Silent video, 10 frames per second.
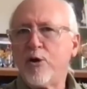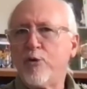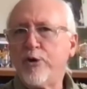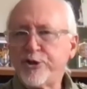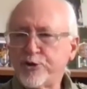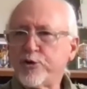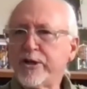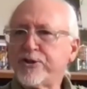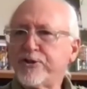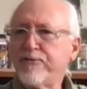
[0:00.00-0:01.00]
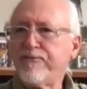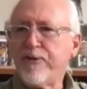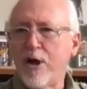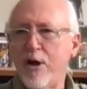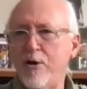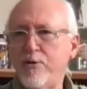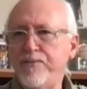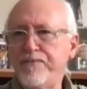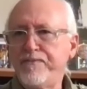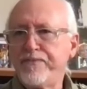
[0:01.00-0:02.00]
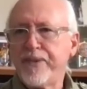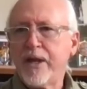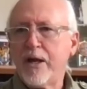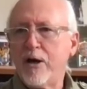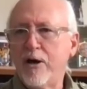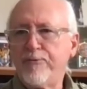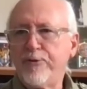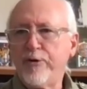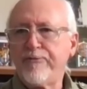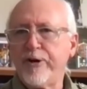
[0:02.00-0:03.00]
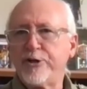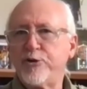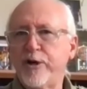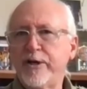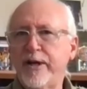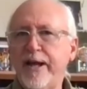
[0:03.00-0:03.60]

restricts the flow of refrigerant